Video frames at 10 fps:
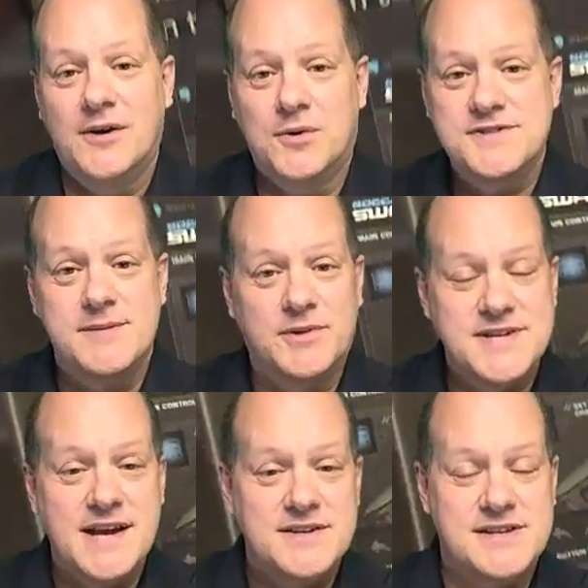or
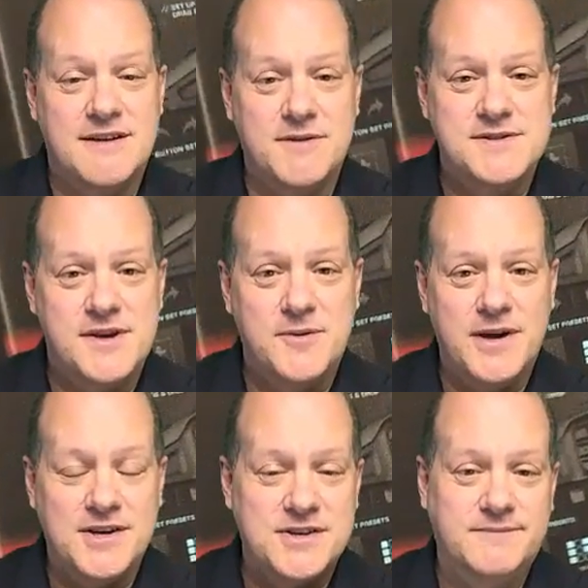simultaneously if you so
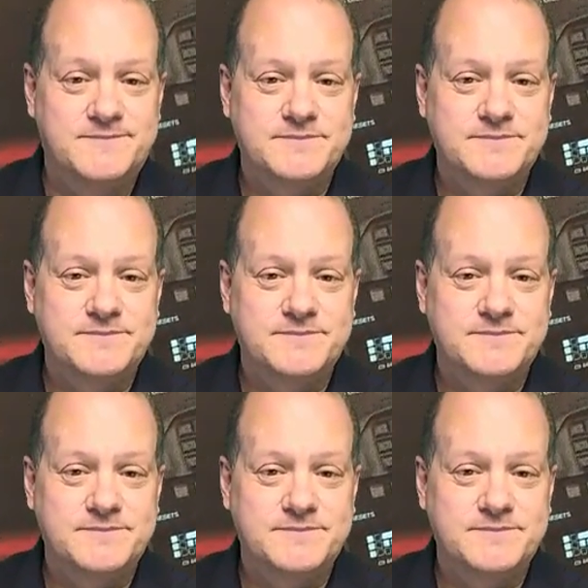wish.